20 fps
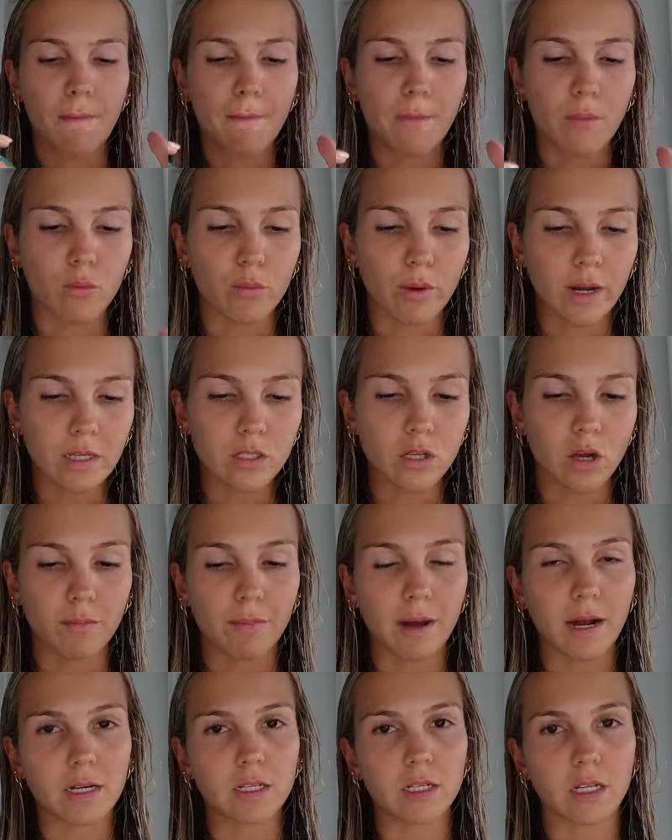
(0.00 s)
brings her
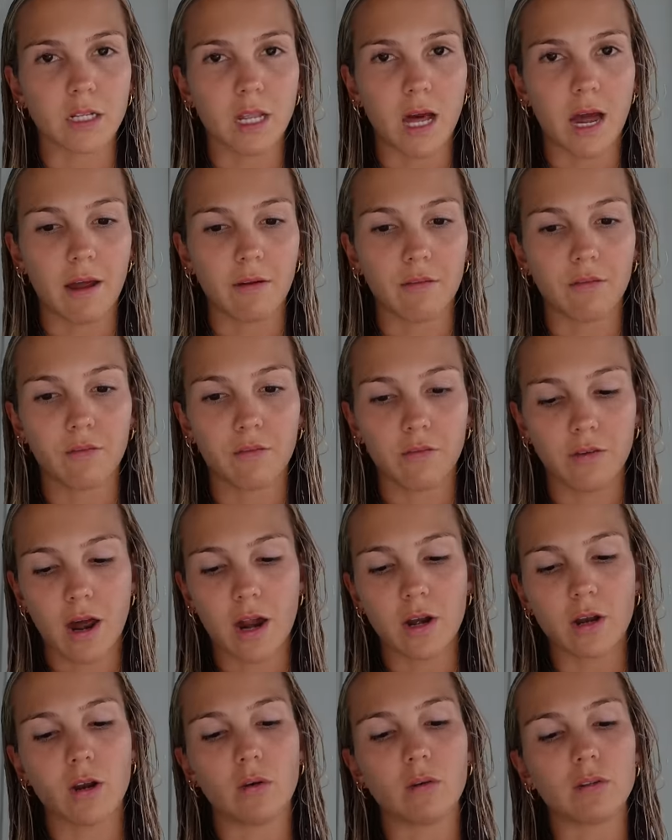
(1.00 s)
back to life.
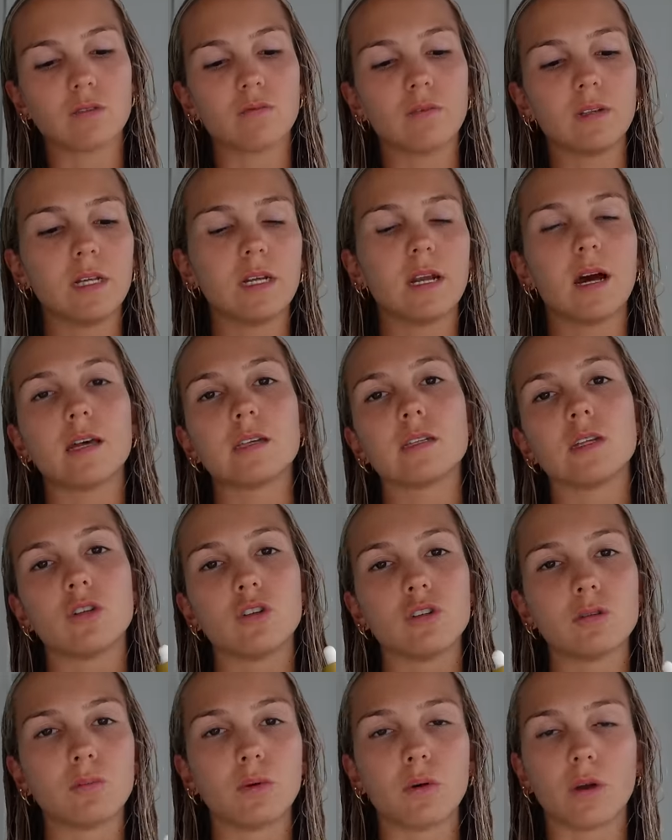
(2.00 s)
I don't know, it's really nice to
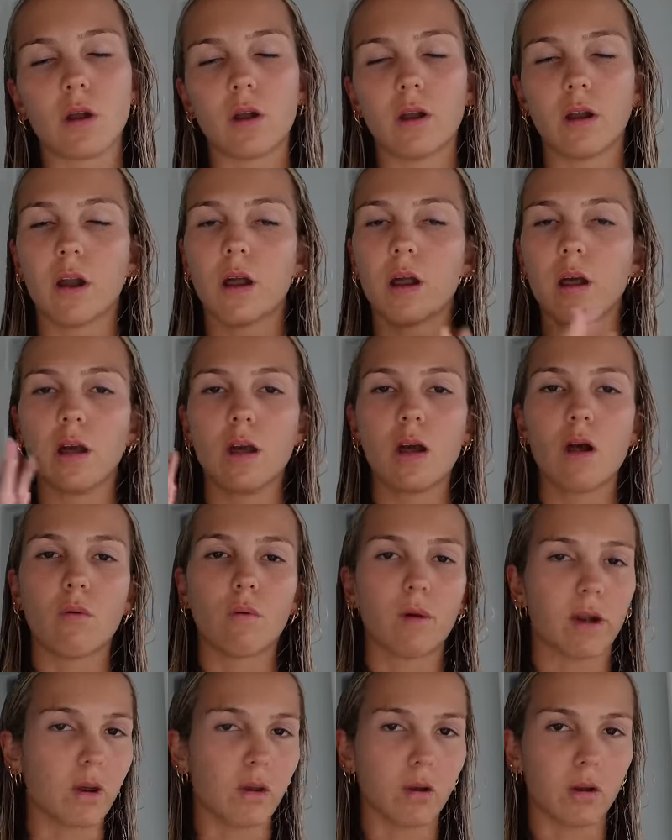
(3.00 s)
just put on
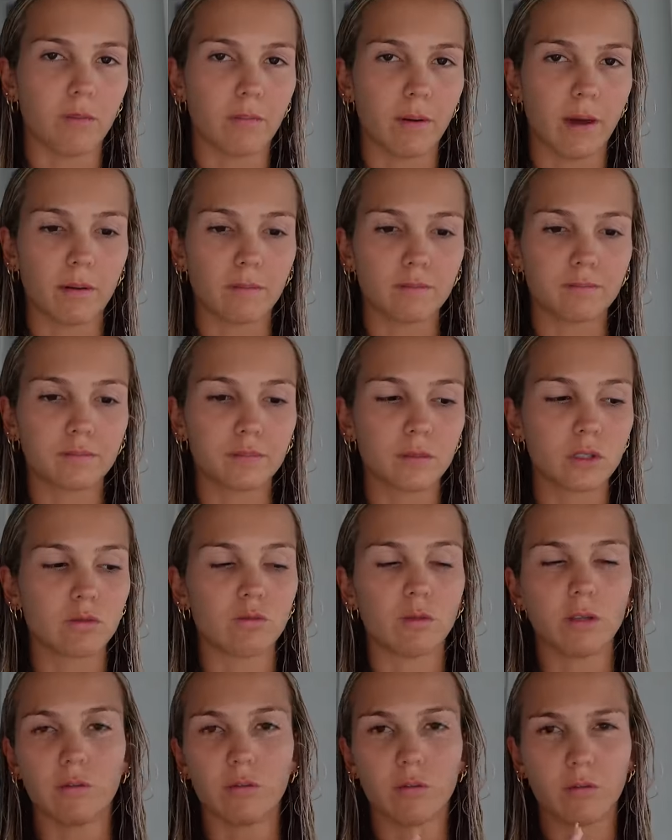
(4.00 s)
when I go to bed. It's
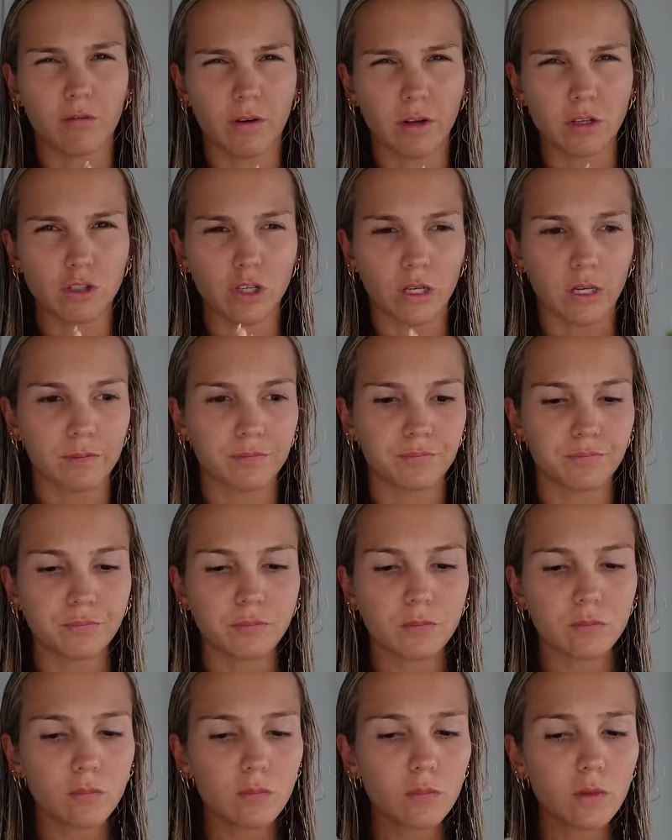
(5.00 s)
really refreshing.
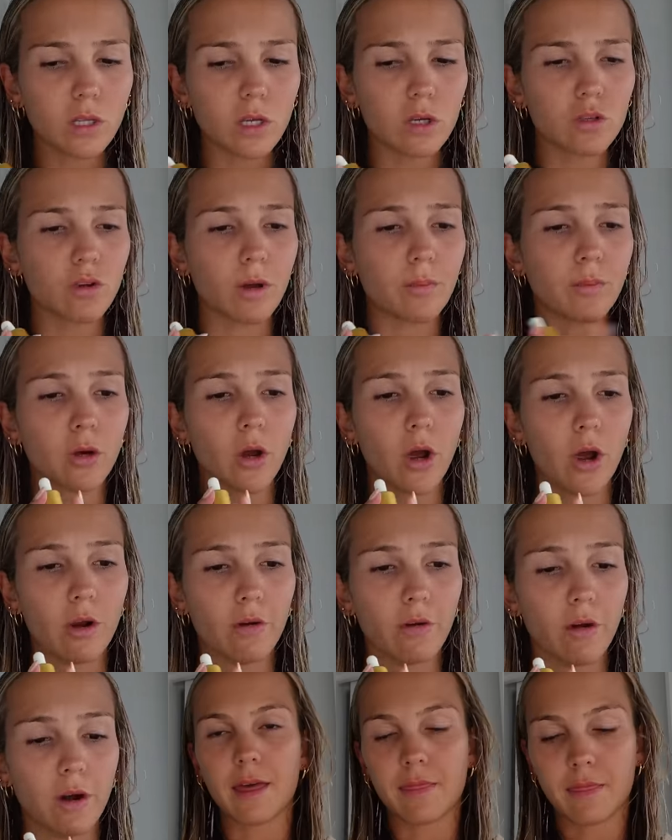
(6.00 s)
So I put her
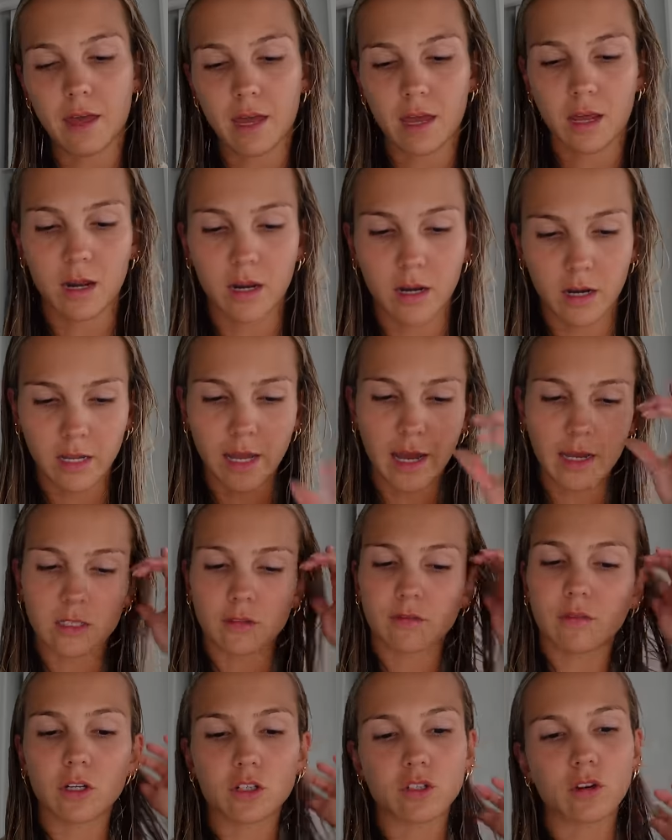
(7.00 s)
on. And then, yeah, to
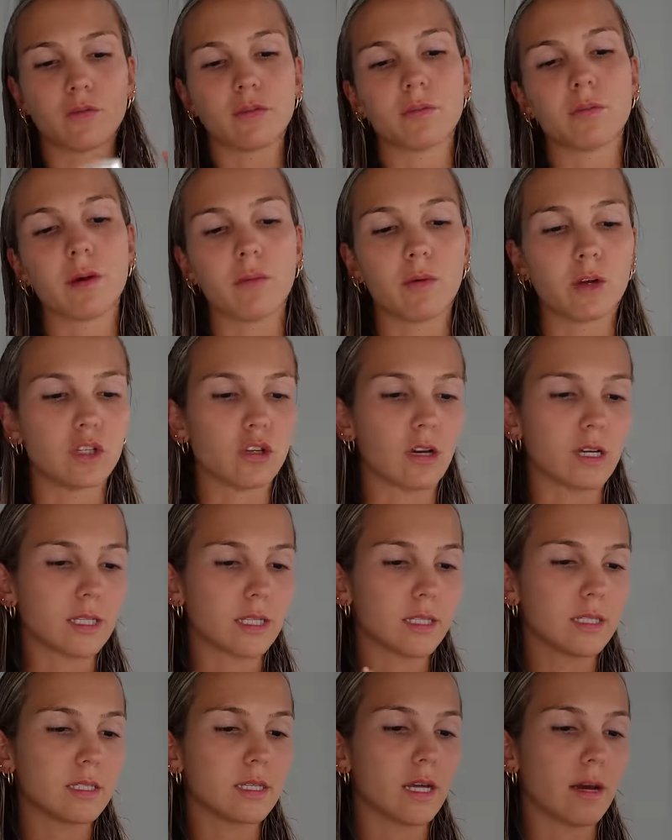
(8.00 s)
finish off with my
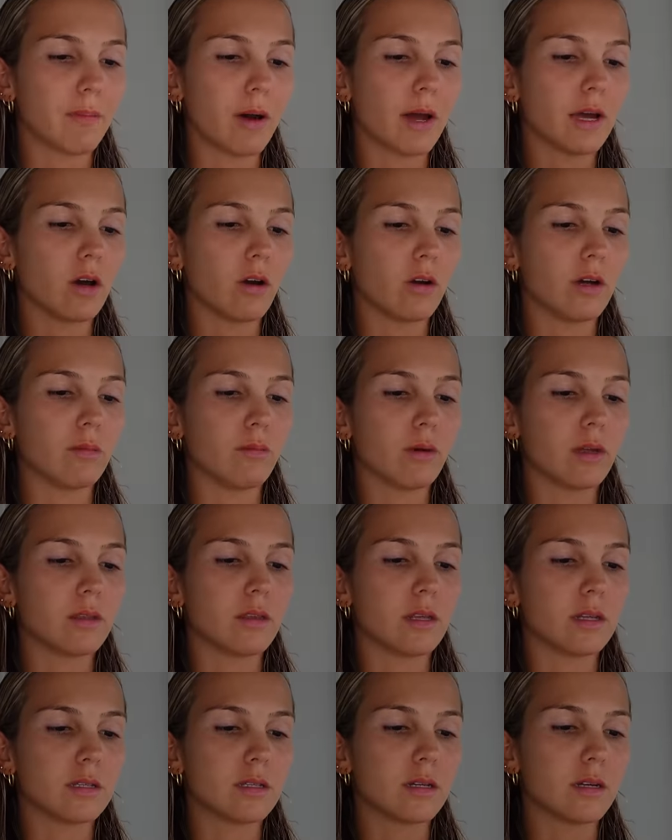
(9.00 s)
moisturizing step, I go in with
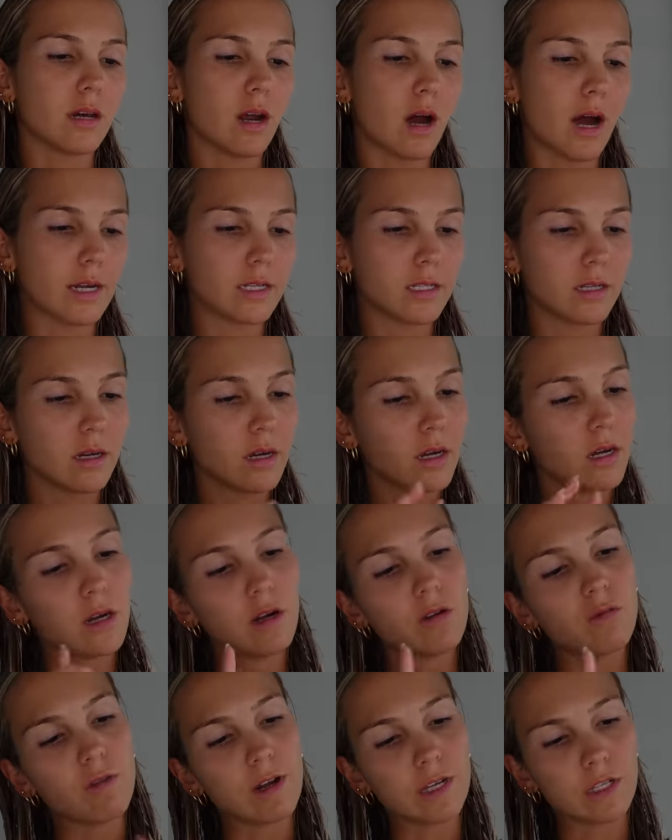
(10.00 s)
this Night
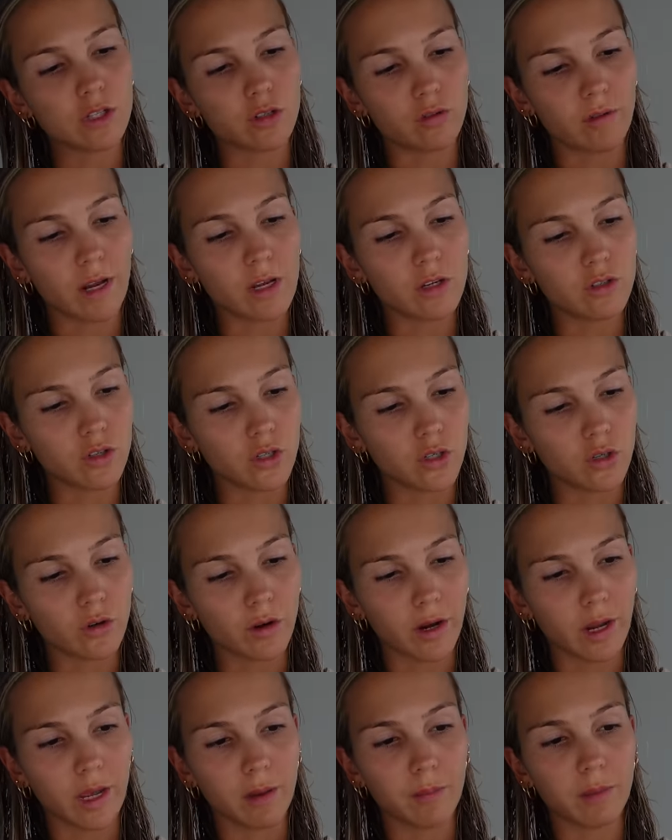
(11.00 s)
Restoration
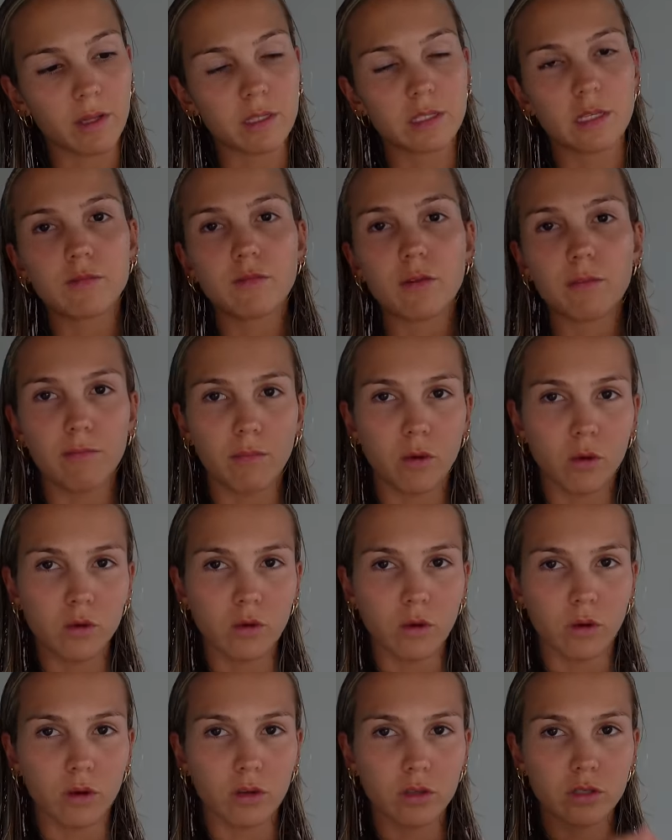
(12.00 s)
Cream. This is from
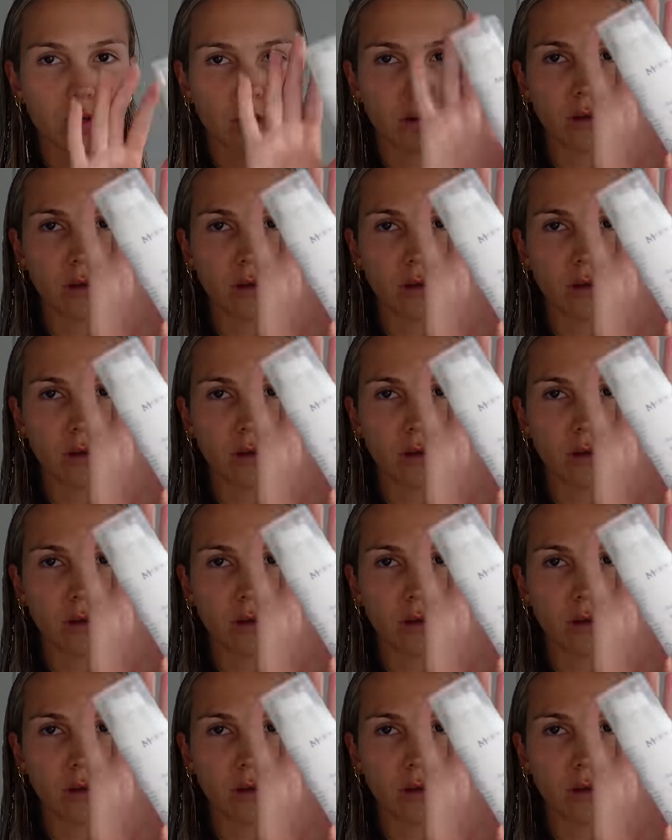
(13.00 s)
Mugu. So